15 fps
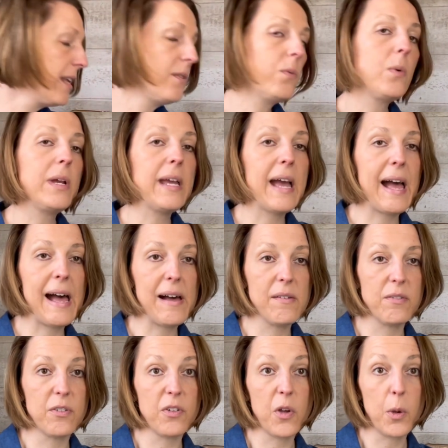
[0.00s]
we
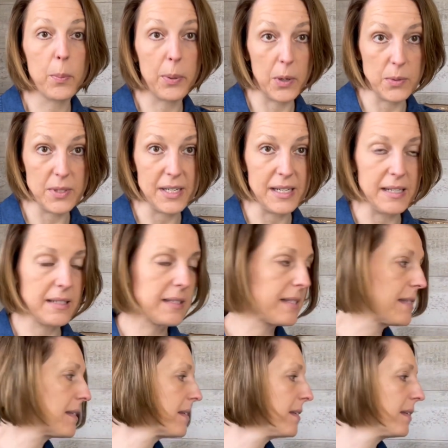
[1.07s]
have
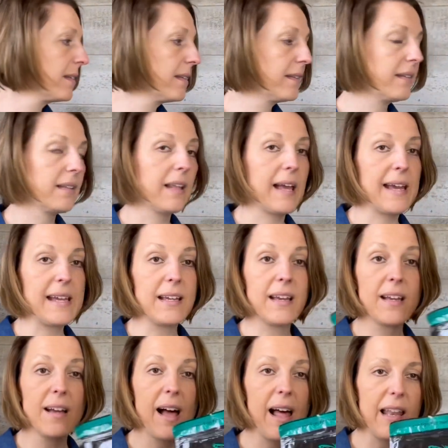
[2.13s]
proteins
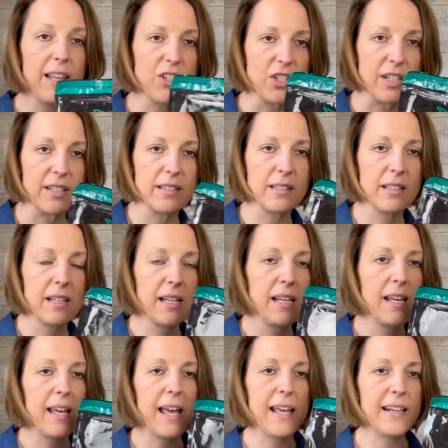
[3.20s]
like collagen.
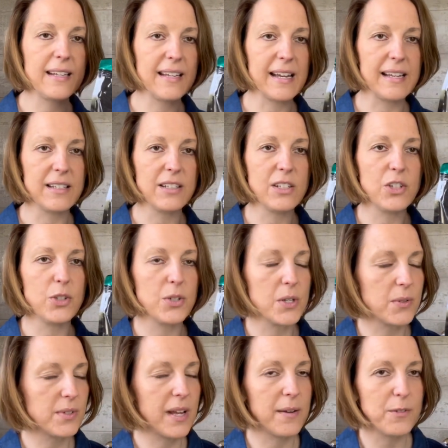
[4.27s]
And again, you
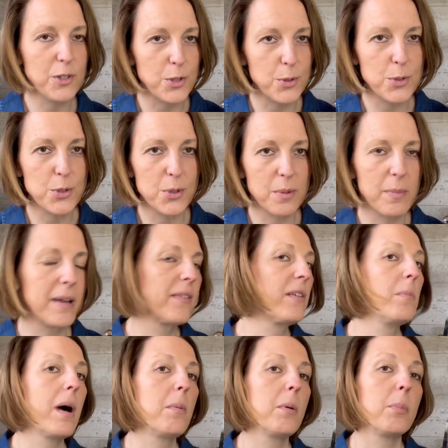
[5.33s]
don't have to use Trim Healthy
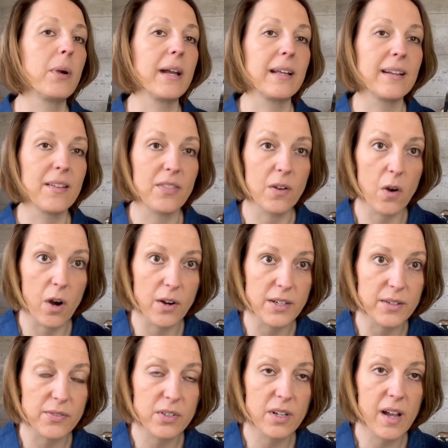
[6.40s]
Mama brand, and there are
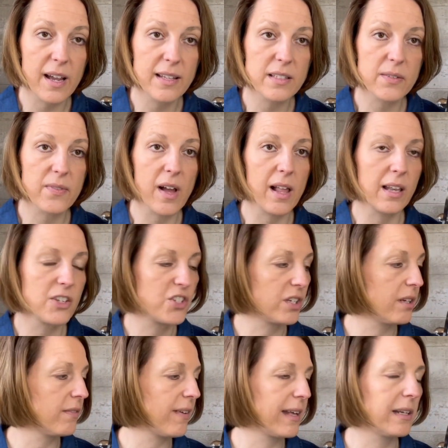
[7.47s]
different kinds of collagen
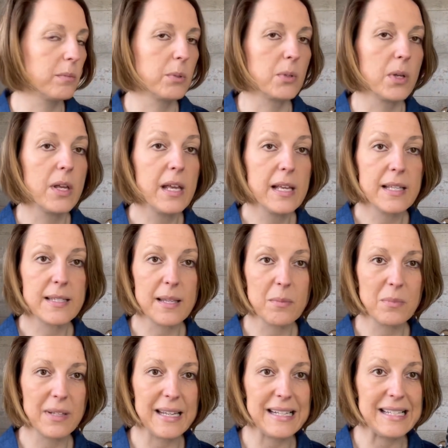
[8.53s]
available.
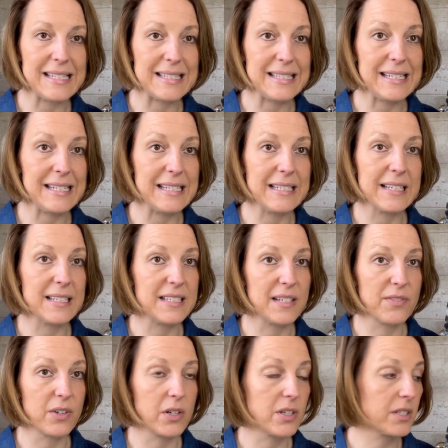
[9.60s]
Some ladies need a
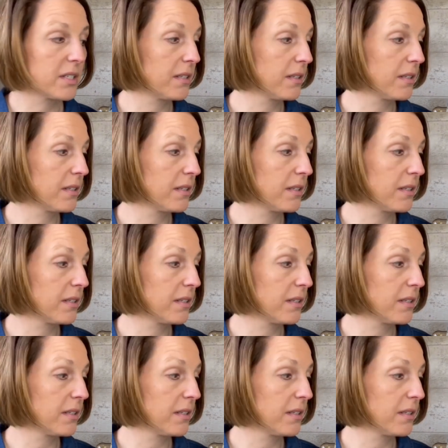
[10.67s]
different